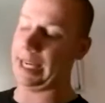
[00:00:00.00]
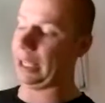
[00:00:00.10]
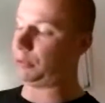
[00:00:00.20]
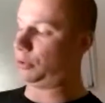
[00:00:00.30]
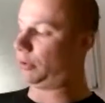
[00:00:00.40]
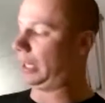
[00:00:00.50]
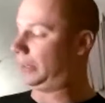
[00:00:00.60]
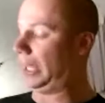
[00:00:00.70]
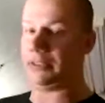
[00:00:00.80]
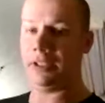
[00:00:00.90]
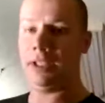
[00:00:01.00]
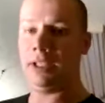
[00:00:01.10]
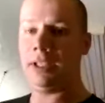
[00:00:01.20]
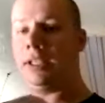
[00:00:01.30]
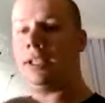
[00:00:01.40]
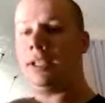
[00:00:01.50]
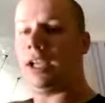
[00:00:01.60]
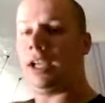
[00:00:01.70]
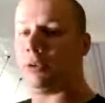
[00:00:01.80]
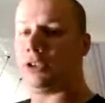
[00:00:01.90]
and I will grant that.
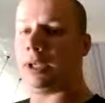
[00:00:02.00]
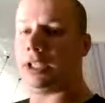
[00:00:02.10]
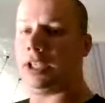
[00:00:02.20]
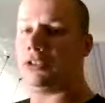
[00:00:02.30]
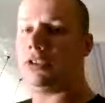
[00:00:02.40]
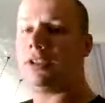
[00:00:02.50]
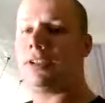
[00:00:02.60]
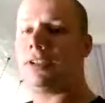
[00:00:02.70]
I rest my case.